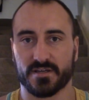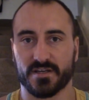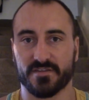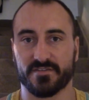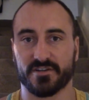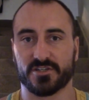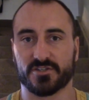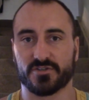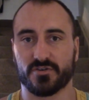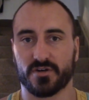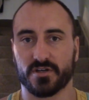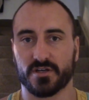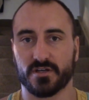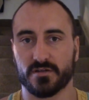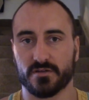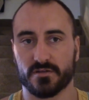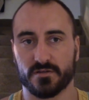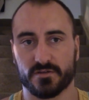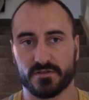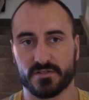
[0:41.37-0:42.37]
Give it a
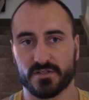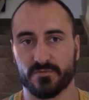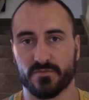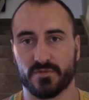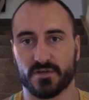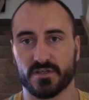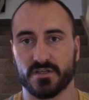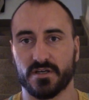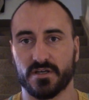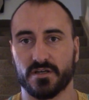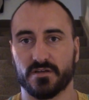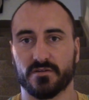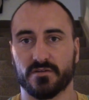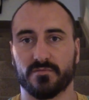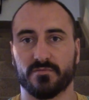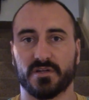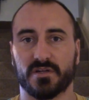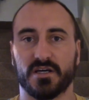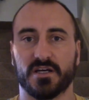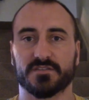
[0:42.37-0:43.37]
try. See my
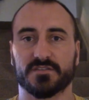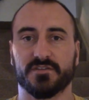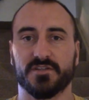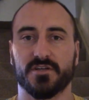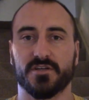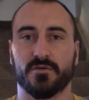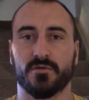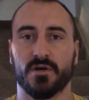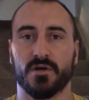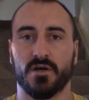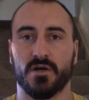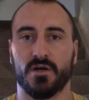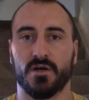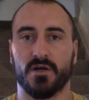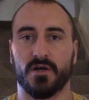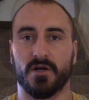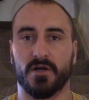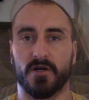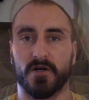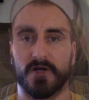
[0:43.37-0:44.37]
last video. Tip
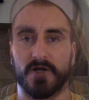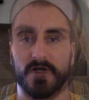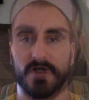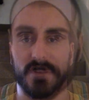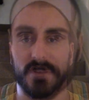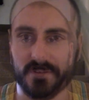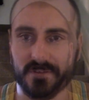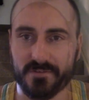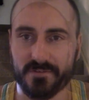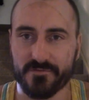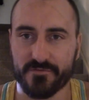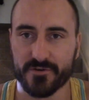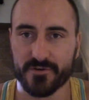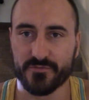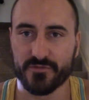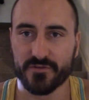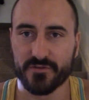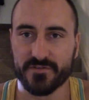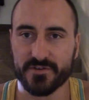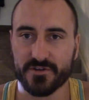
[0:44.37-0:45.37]
number one for
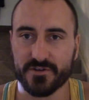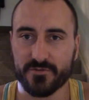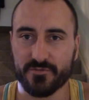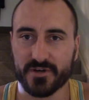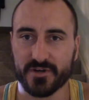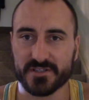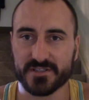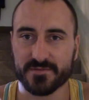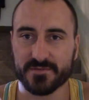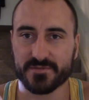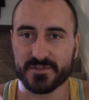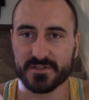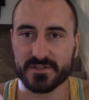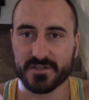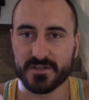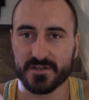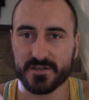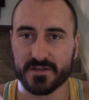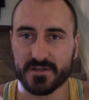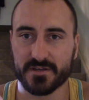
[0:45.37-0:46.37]
improving your
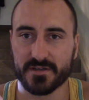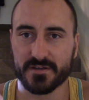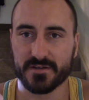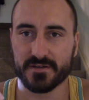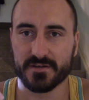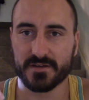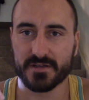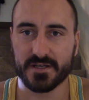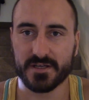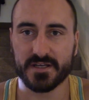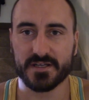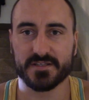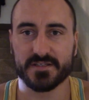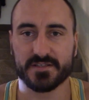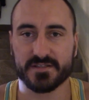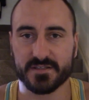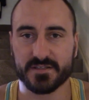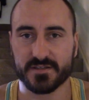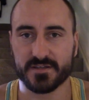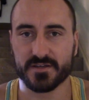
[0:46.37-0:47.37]
press-ups
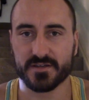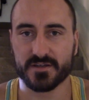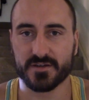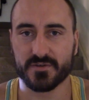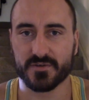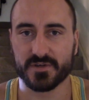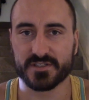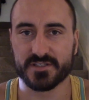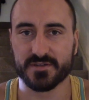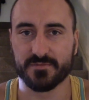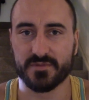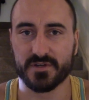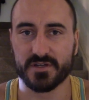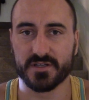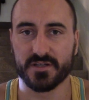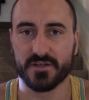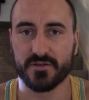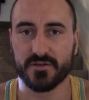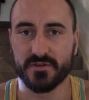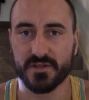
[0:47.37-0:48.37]
is quite
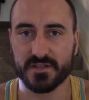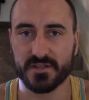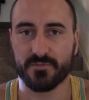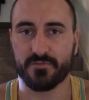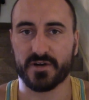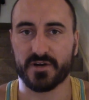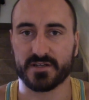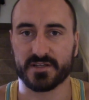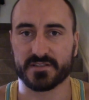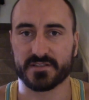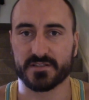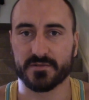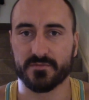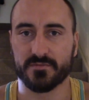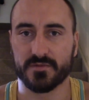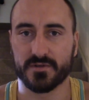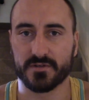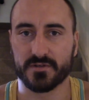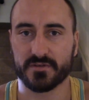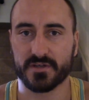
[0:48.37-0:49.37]
simply you need to practice
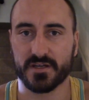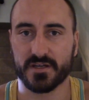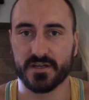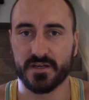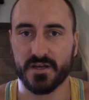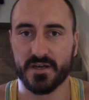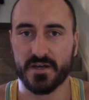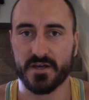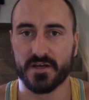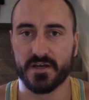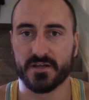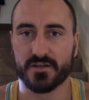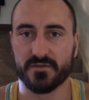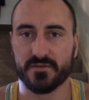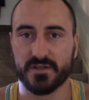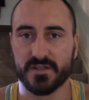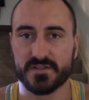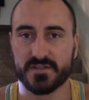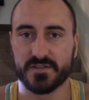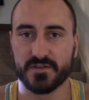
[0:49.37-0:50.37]
them. Okay,
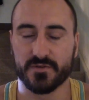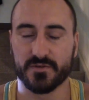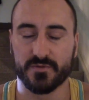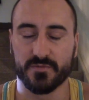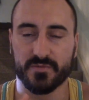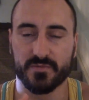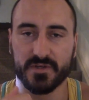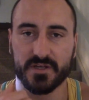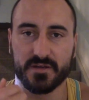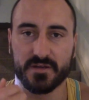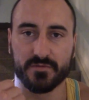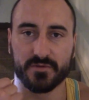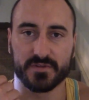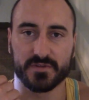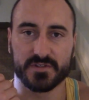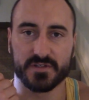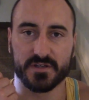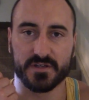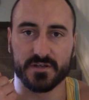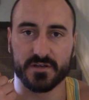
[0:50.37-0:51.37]
you need to be able
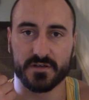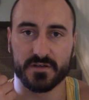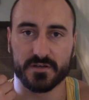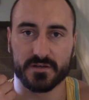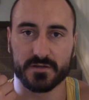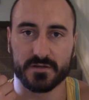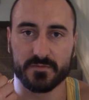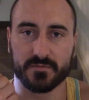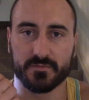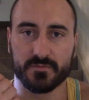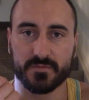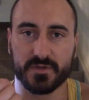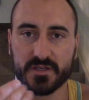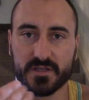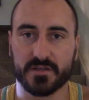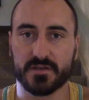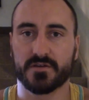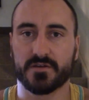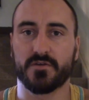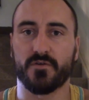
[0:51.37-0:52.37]
to
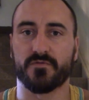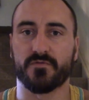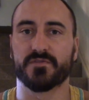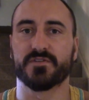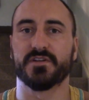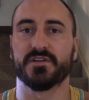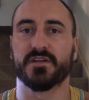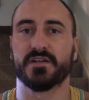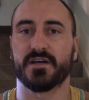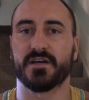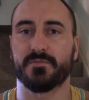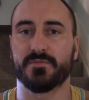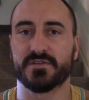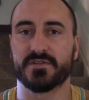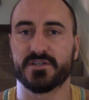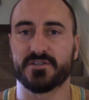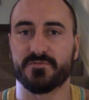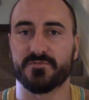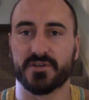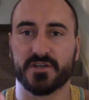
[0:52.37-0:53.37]
be confident in that
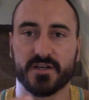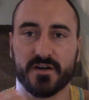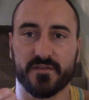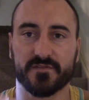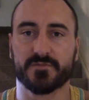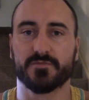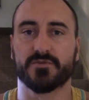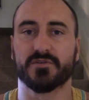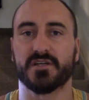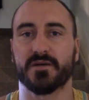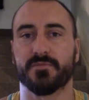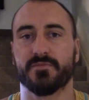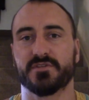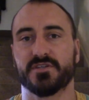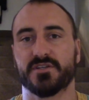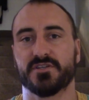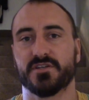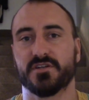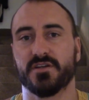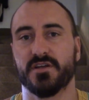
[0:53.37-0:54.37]
position, be comfortable in that
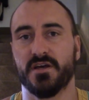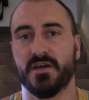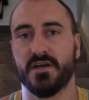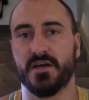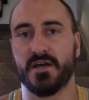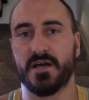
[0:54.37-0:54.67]
position,